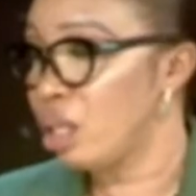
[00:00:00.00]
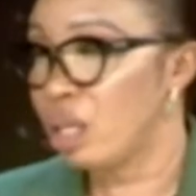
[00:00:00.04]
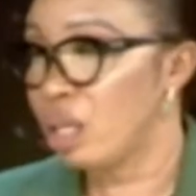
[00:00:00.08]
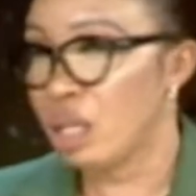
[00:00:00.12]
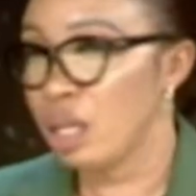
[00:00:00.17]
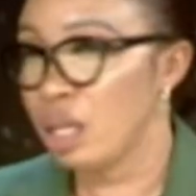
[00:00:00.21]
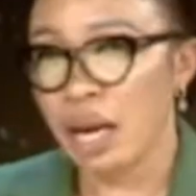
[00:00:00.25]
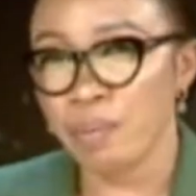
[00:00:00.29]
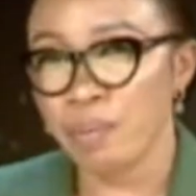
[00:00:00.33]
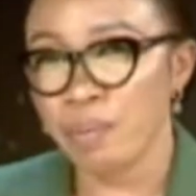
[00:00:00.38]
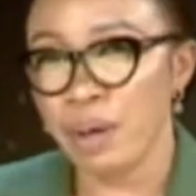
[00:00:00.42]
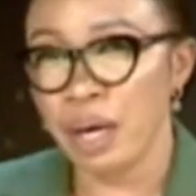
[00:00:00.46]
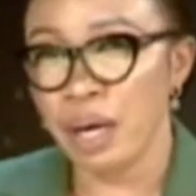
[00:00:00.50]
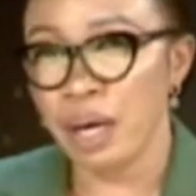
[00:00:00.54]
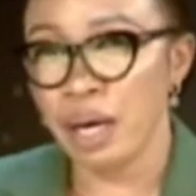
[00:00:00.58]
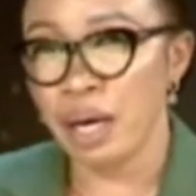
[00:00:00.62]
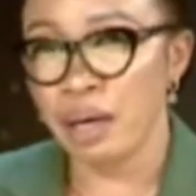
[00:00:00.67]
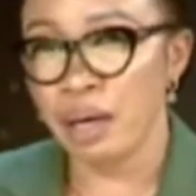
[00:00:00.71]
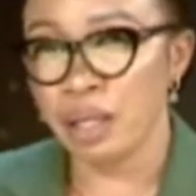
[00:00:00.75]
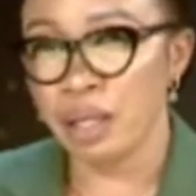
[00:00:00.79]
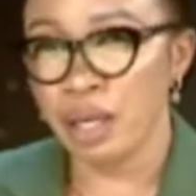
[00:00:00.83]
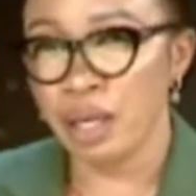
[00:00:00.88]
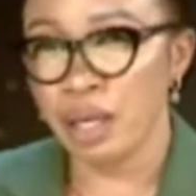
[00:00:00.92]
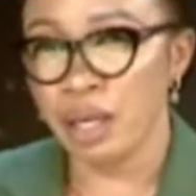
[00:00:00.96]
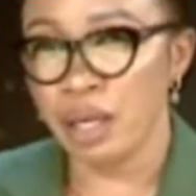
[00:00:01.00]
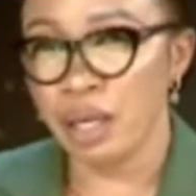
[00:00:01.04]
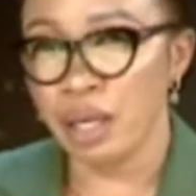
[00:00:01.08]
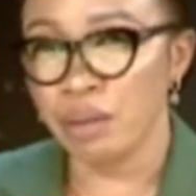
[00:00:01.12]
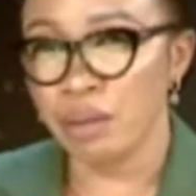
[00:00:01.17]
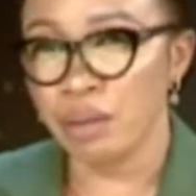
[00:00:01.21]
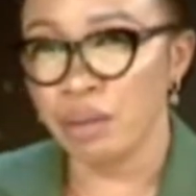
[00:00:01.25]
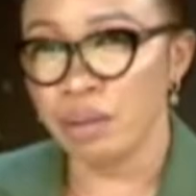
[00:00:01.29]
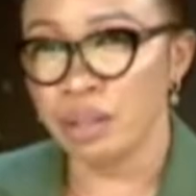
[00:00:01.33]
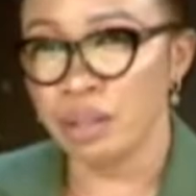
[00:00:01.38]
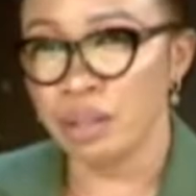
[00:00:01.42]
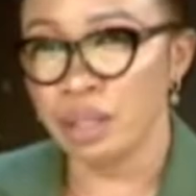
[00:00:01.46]
Yes. I hope our
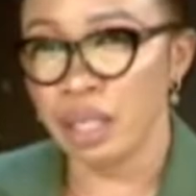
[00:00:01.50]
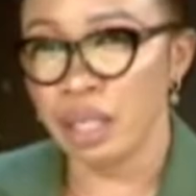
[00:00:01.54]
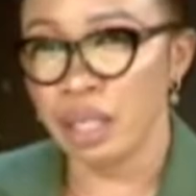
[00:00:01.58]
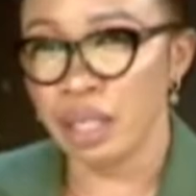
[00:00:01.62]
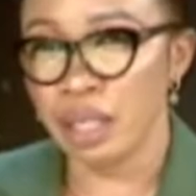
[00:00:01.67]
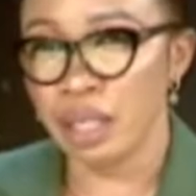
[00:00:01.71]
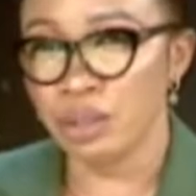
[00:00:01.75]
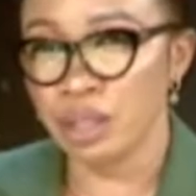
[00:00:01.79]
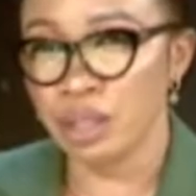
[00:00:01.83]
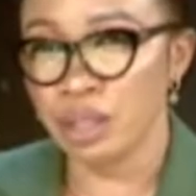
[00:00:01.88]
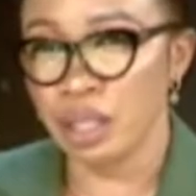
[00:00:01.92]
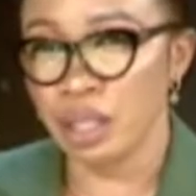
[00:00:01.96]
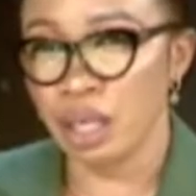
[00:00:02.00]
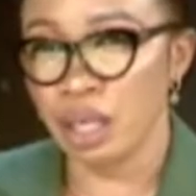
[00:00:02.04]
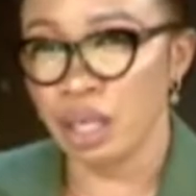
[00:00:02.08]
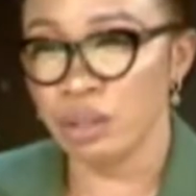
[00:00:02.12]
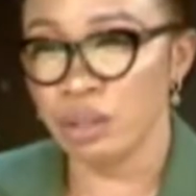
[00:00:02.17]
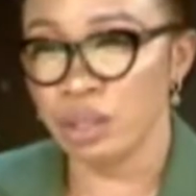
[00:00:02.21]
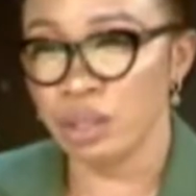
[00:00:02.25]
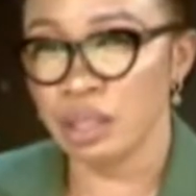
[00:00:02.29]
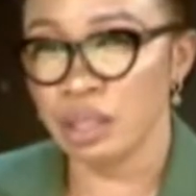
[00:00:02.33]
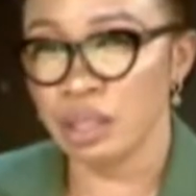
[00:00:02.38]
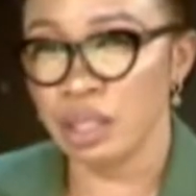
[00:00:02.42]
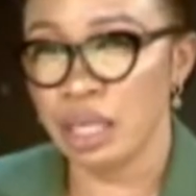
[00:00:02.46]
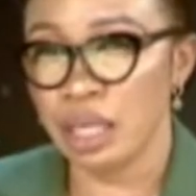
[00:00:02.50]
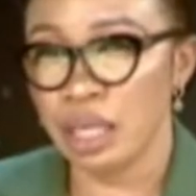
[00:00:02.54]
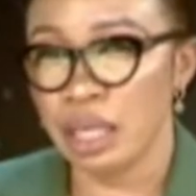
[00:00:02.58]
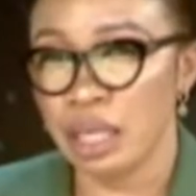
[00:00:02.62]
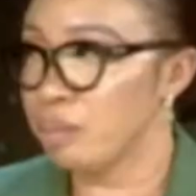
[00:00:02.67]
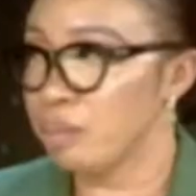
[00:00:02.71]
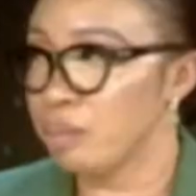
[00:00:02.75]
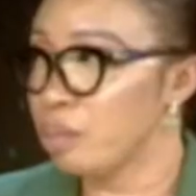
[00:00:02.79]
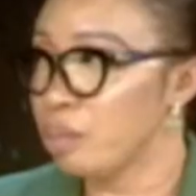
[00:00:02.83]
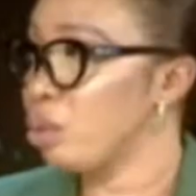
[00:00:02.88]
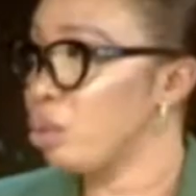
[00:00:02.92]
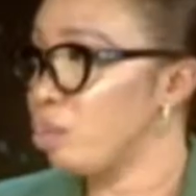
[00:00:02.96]
Nigerians are understanding.
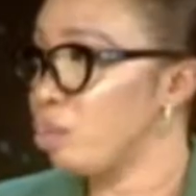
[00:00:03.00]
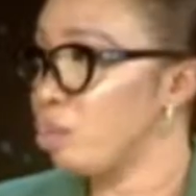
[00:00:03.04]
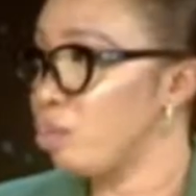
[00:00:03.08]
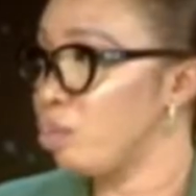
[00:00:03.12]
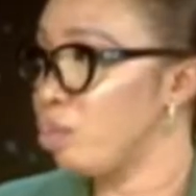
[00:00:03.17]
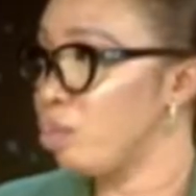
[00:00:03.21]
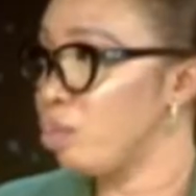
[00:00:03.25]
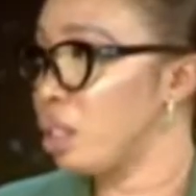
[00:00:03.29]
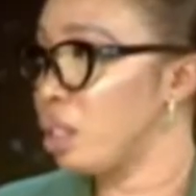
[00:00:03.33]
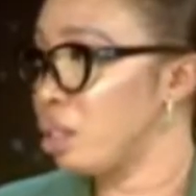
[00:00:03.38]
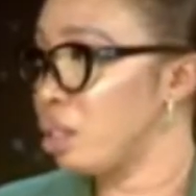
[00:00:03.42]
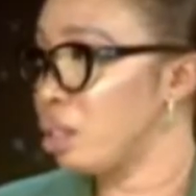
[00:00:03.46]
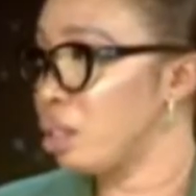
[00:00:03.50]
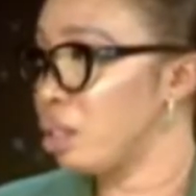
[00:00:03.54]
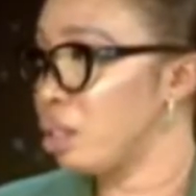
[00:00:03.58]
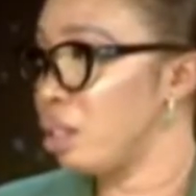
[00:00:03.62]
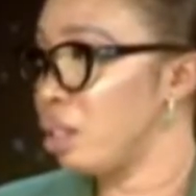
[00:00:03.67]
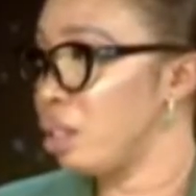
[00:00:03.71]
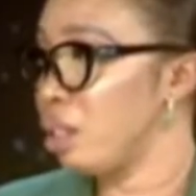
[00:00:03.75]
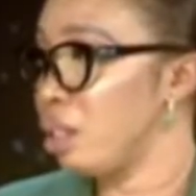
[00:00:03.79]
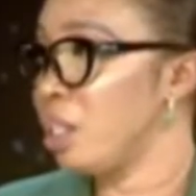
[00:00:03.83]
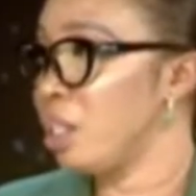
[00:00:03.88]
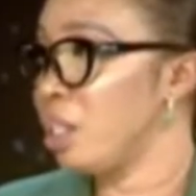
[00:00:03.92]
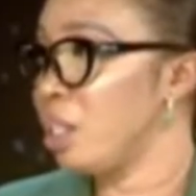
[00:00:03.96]
I'm trying to break this